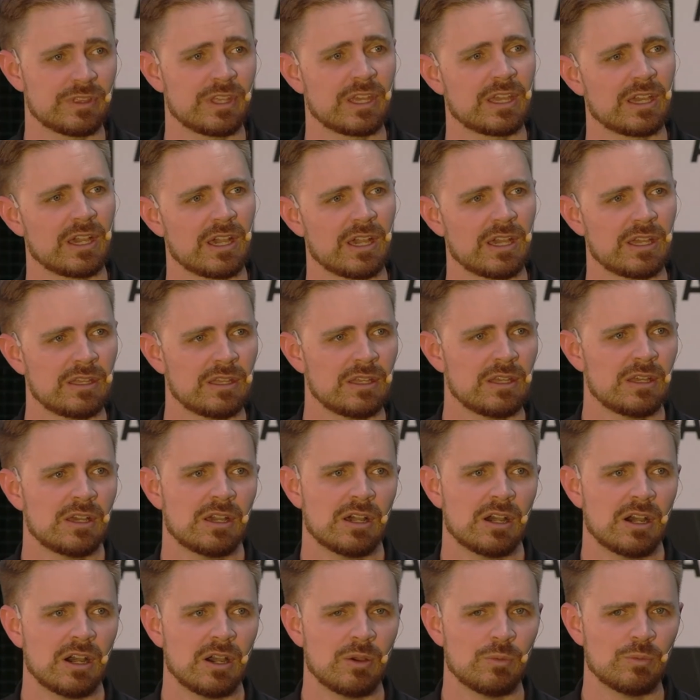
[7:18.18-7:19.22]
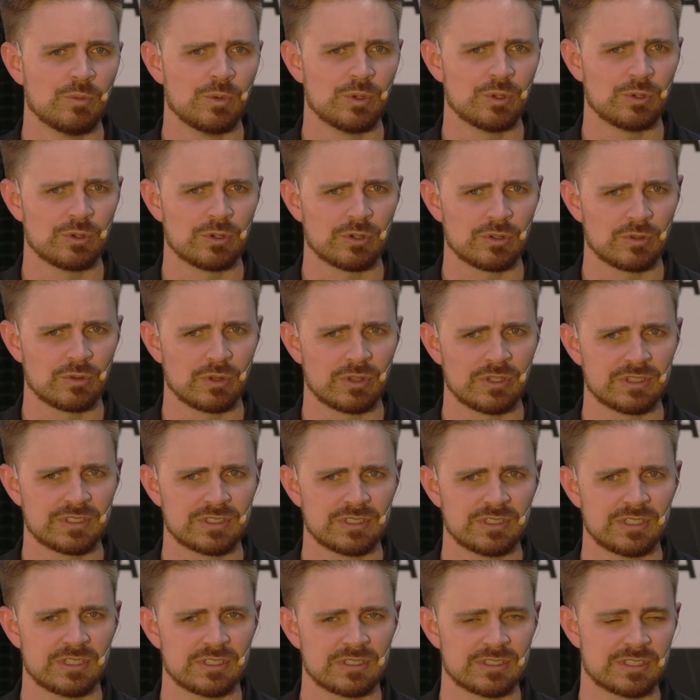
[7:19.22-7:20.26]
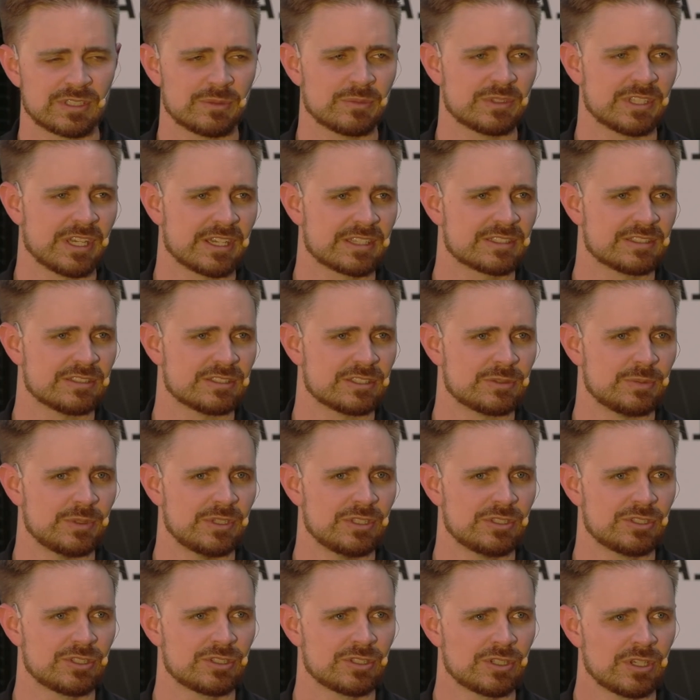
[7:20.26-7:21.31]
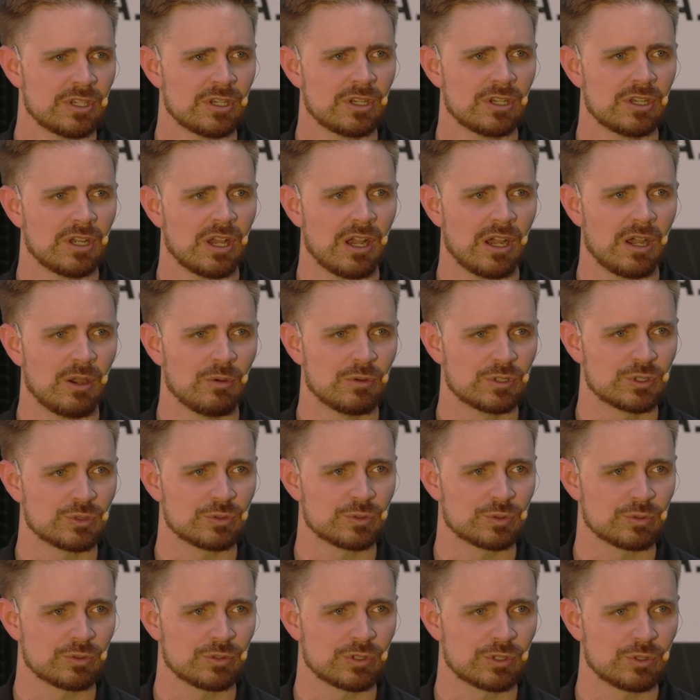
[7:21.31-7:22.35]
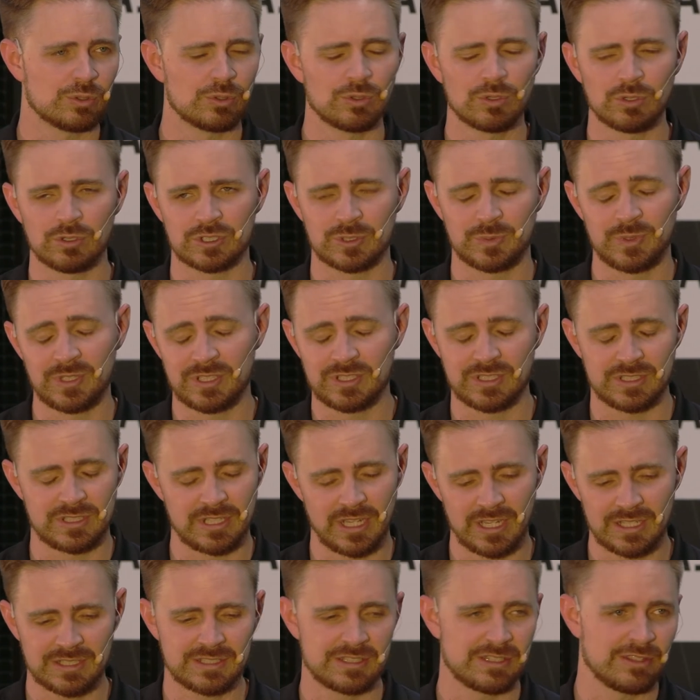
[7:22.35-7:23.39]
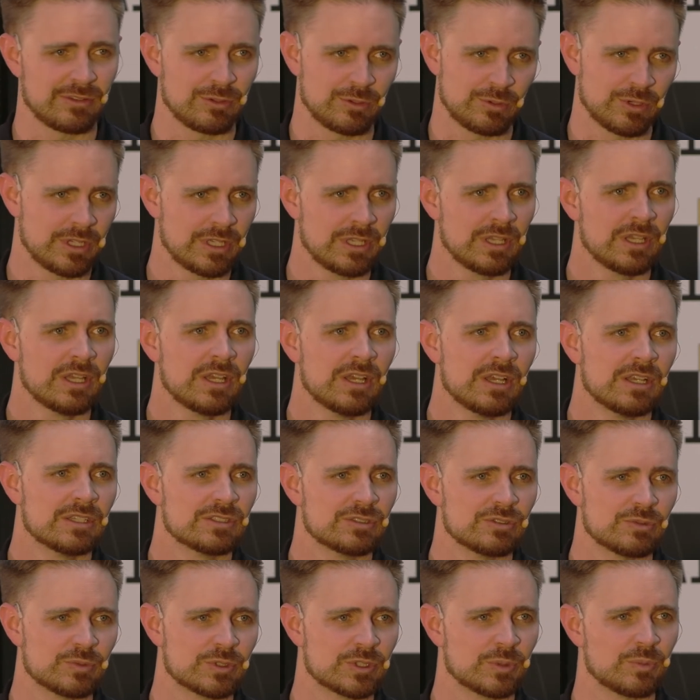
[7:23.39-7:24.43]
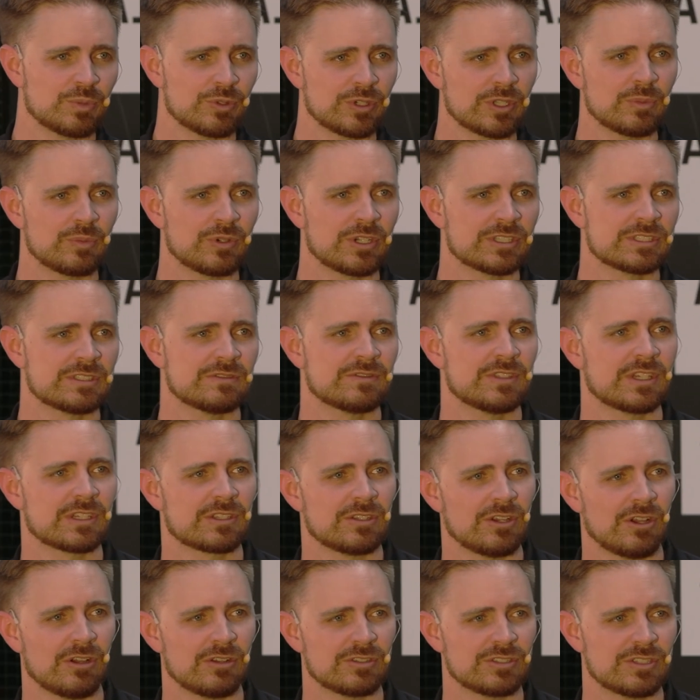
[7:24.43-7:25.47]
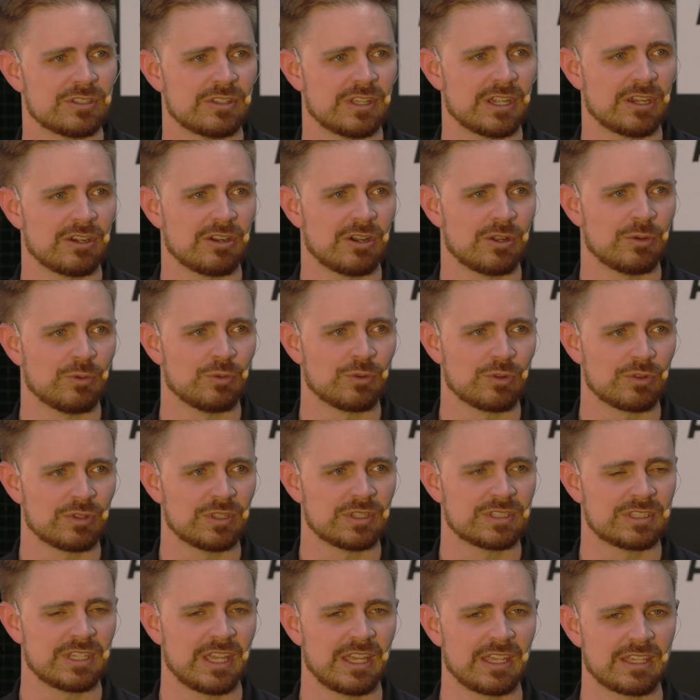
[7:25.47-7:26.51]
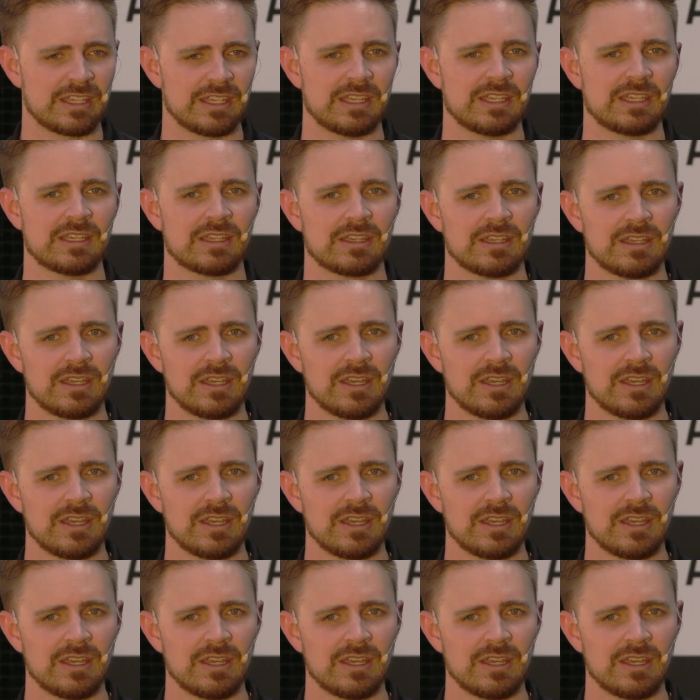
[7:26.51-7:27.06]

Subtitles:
AI. We were listening to some text-to-speech, which was really cool, or speech-to-text the other way. So some pretty impressive technology there on really taking